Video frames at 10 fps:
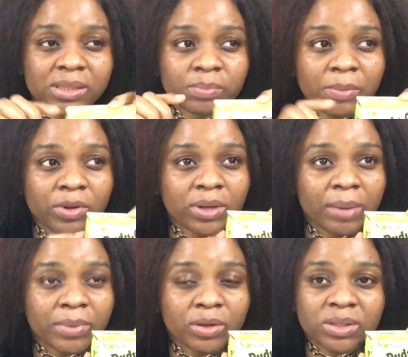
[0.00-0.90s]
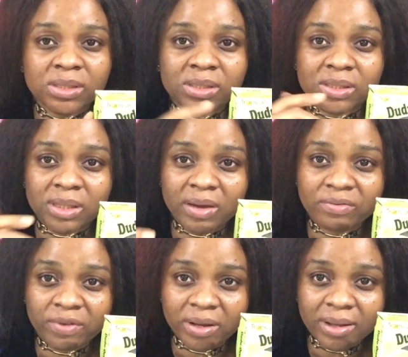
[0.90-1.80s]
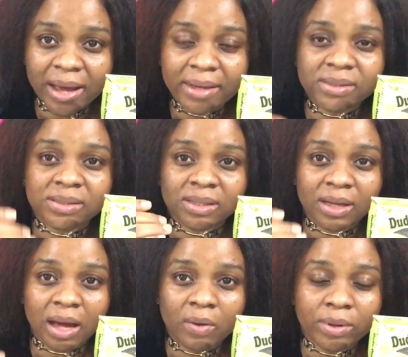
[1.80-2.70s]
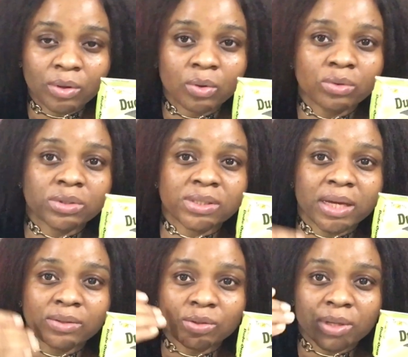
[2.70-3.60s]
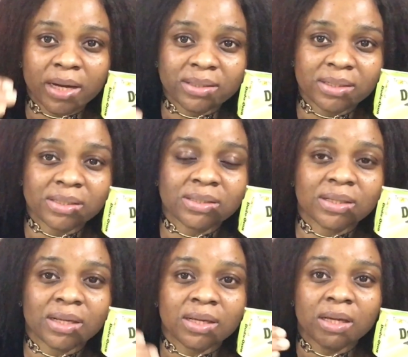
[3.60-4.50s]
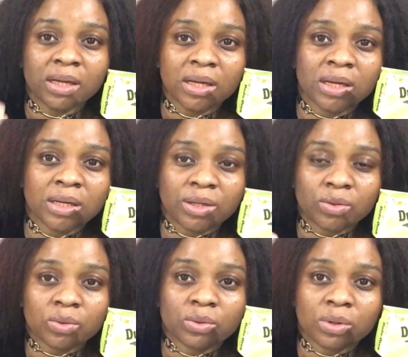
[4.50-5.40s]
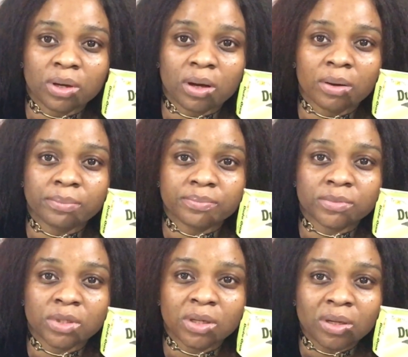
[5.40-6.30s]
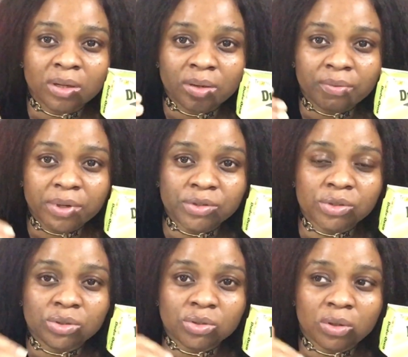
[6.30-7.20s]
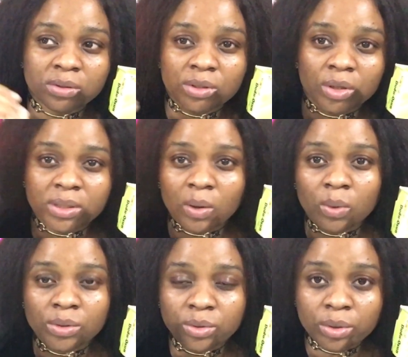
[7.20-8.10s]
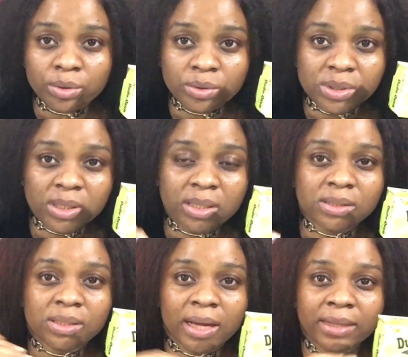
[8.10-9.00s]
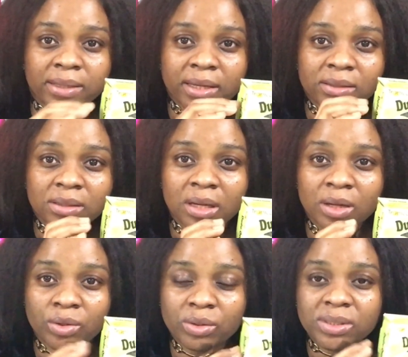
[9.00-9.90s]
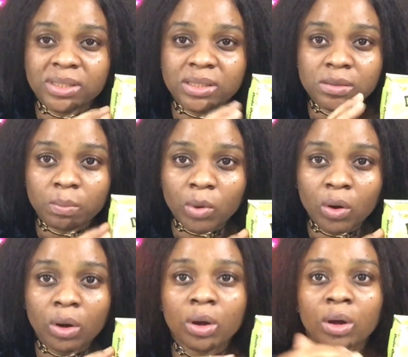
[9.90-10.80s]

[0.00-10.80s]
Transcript: Maybe you can be using this every night, see how it goes. Then you can easily, you know, reduce on the other one you're using, and then use this more.